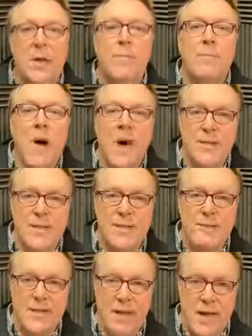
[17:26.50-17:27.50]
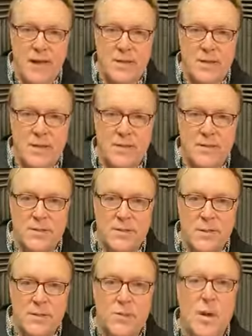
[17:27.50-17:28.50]
positive cases
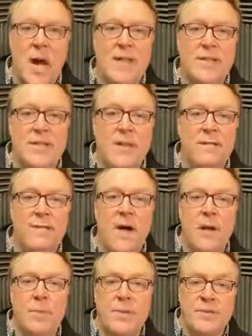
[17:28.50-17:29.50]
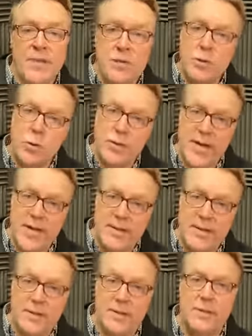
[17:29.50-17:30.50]
to identify potential
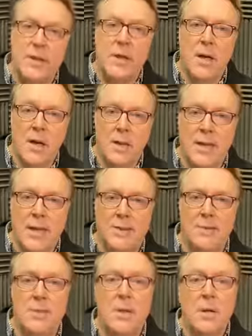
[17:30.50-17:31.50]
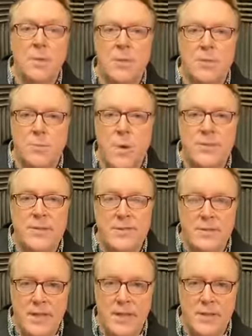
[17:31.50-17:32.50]
cases, again, to spread
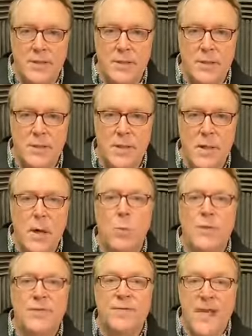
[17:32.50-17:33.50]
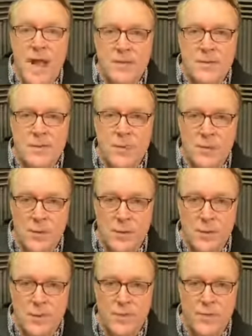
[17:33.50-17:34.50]
disease, which flattens the
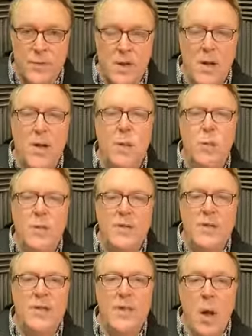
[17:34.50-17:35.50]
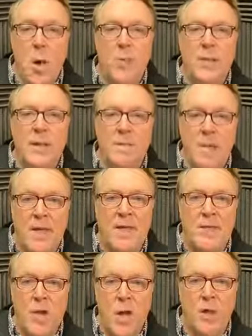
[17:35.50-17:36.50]
curve, which is the only
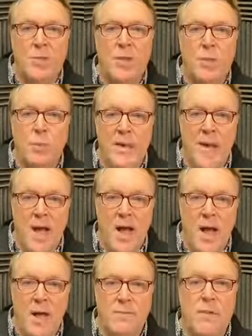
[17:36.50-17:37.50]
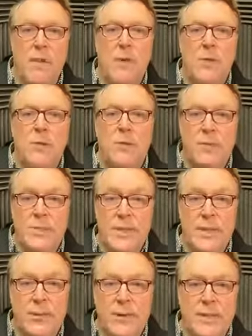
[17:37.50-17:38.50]
methodology we have to
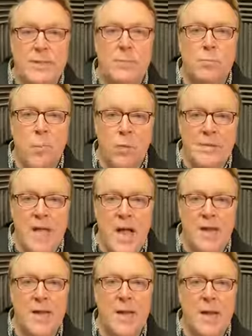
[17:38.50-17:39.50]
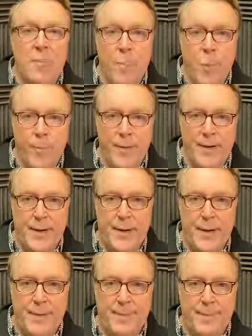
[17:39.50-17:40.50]
decrease mortality and morbidity.